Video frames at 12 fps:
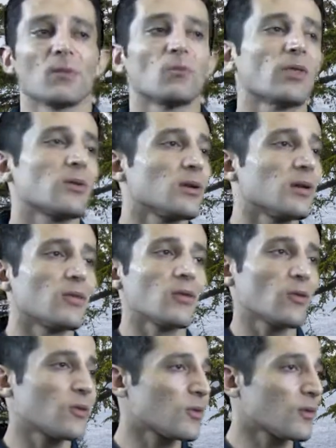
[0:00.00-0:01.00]
whether
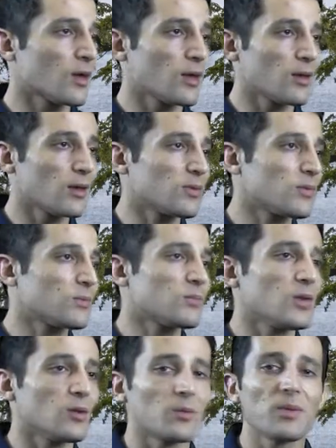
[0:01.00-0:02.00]
it's a
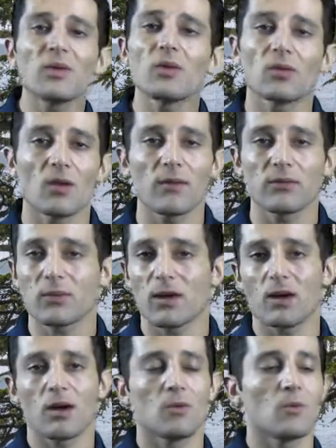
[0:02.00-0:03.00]
piece of
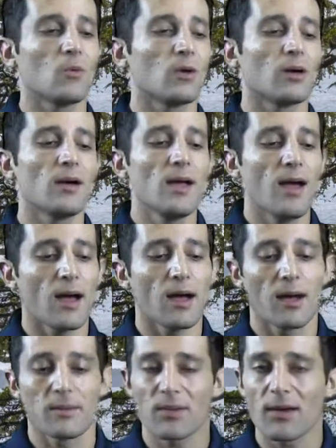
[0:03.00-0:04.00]
software or
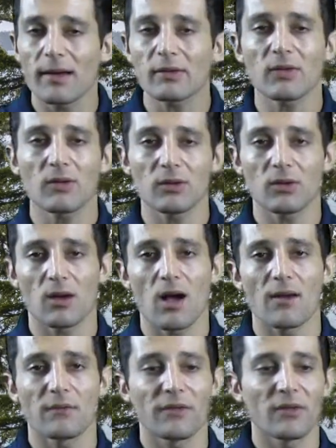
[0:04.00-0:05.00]
a process in your
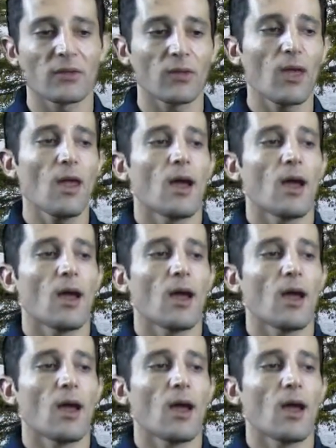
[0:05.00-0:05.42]
office.